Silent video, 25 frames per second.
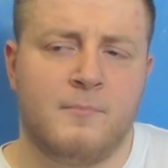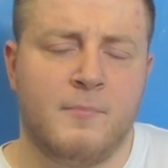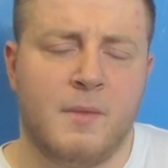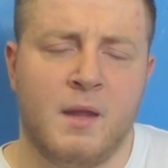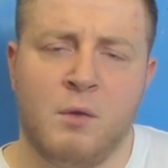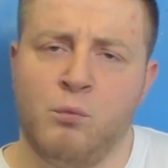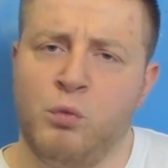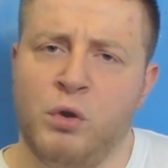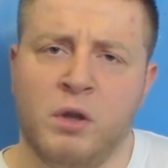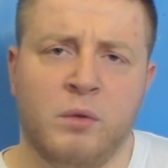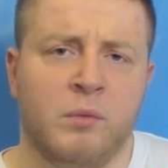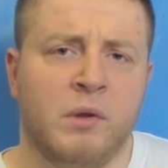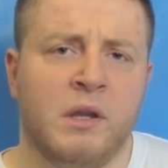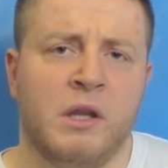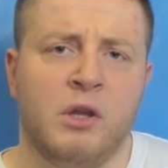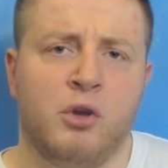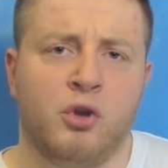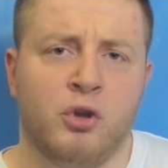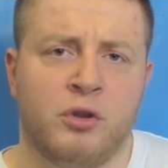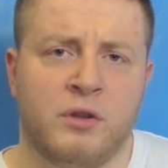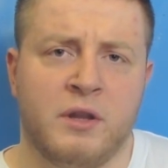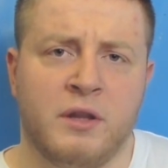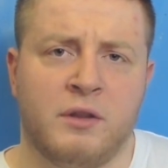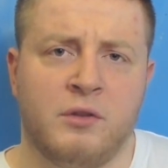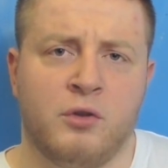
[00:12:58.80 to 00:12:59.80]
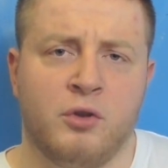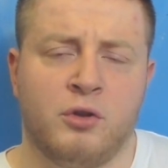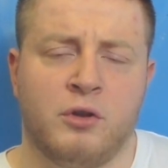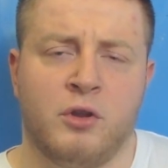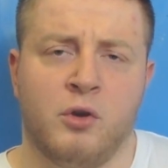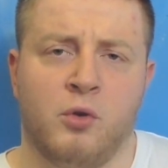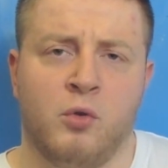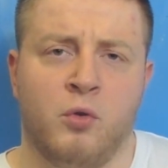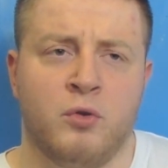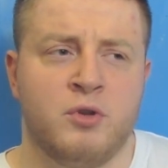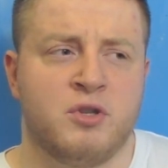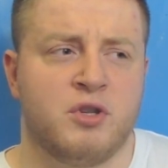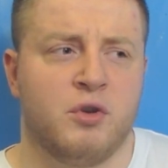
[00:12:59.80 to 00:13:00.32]
Really, really good. The dude that
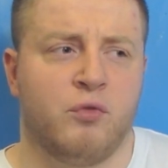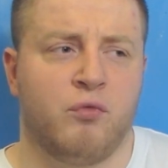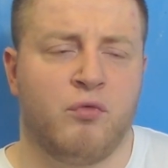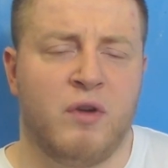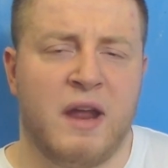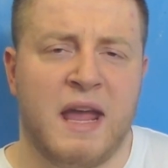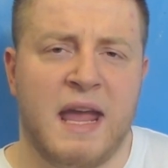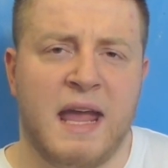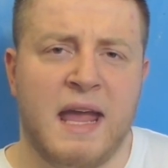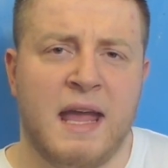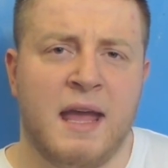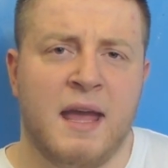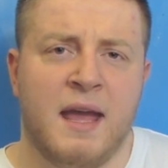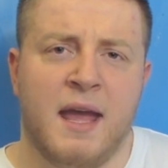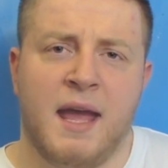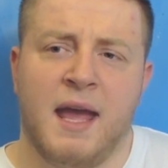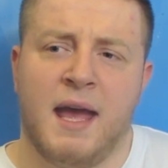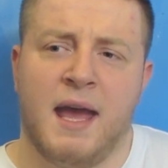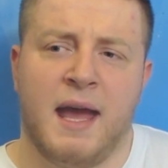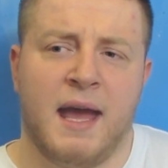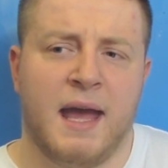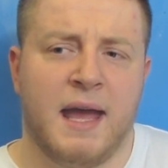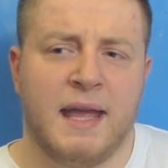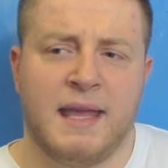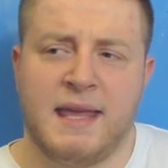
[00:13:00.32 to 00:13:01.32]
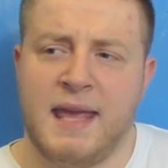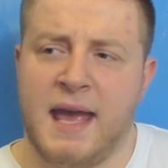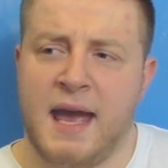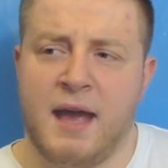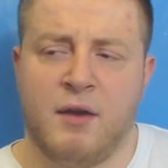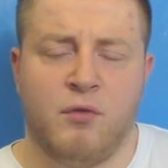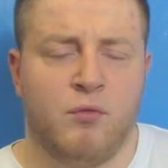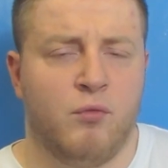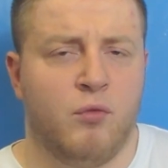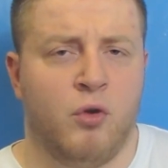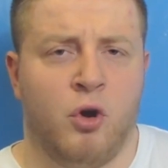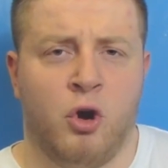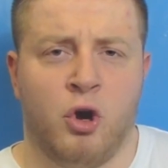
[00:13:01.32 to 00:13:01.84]
owns it, Ray, yeah,
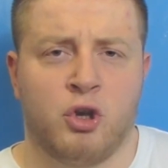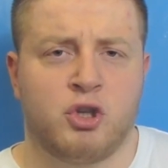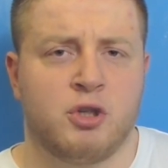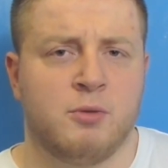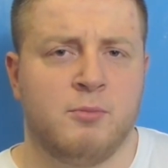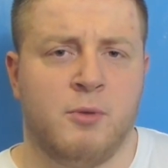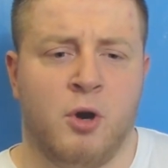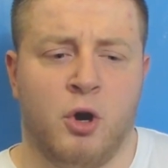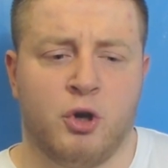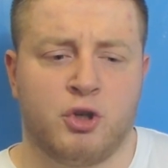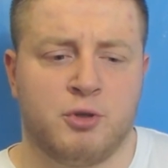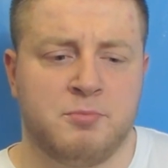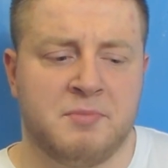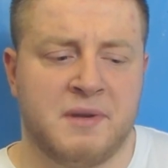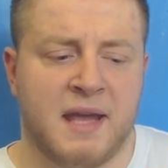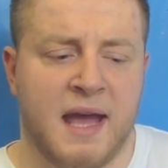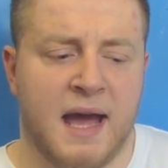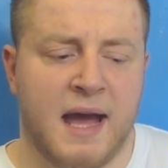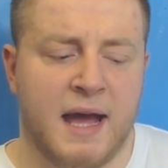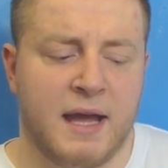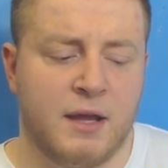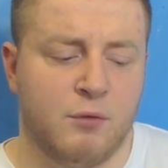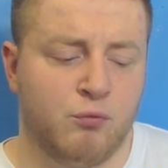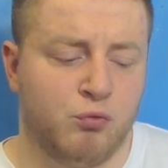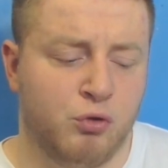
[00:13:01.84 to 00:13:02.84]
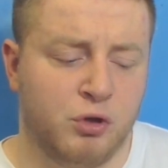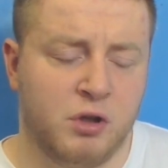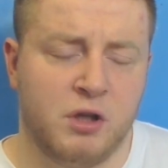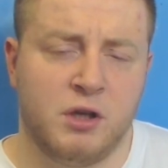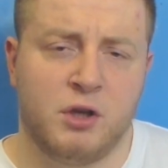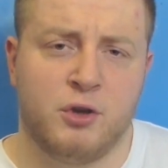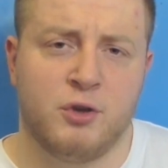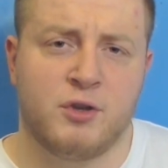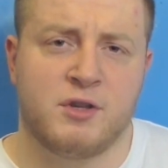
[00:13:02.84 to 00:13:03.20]
awesome guy, really good